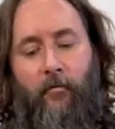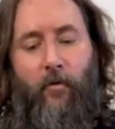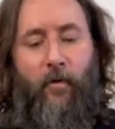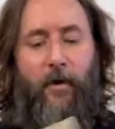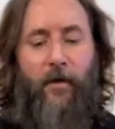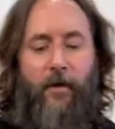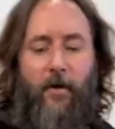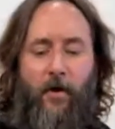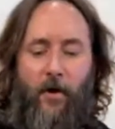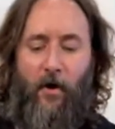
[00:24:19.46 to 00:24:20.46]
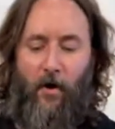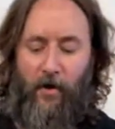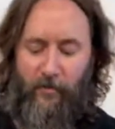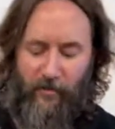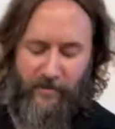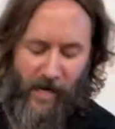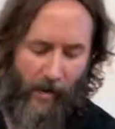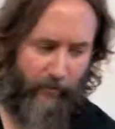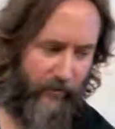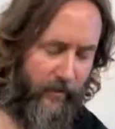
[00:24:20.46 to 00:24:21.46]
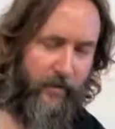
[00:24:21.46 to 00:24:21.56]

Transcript: We're working on the top,